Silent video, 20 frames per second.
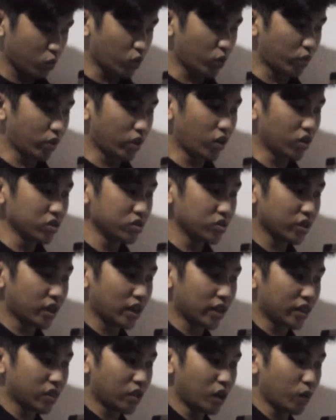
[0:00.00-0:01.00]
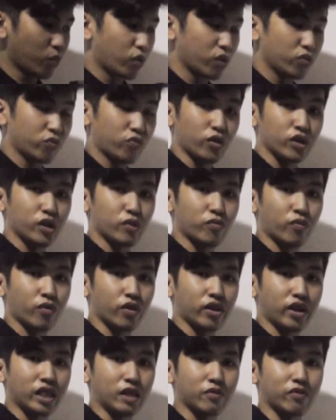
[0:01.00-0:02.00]
we will also get
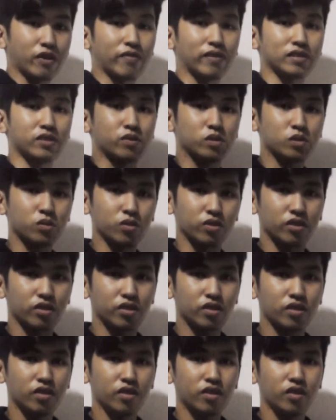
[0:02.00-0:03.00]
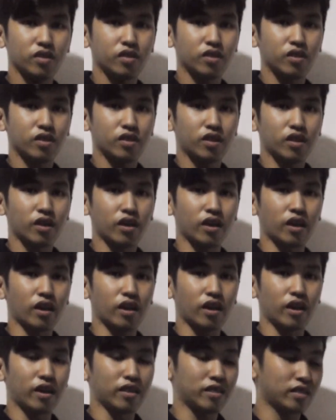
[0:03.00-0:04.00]
3.4495 as a result.
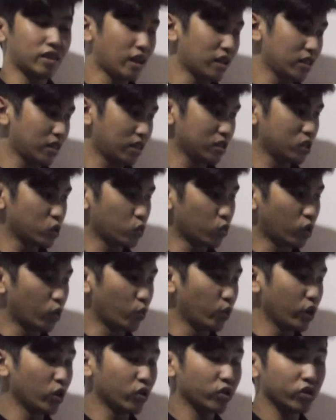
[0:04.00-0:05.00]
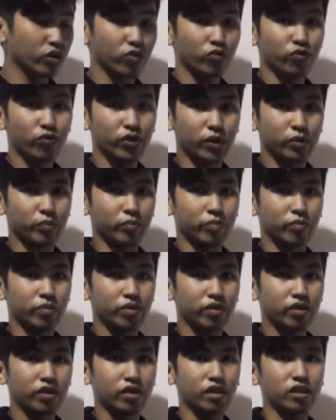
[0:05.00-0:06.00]
And that is where we can confirm
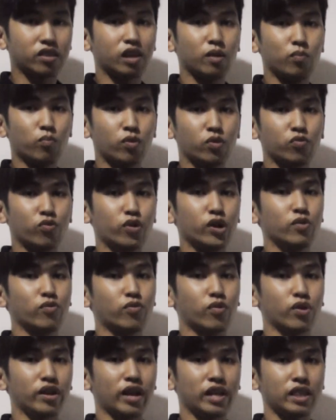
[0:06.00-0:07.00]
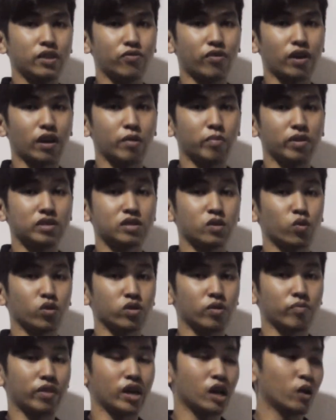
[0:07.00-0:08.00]
that 3.4495 is the
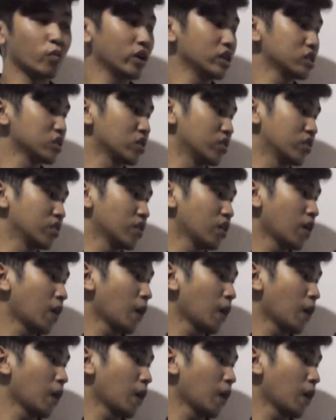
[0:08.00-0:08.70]
root of the equation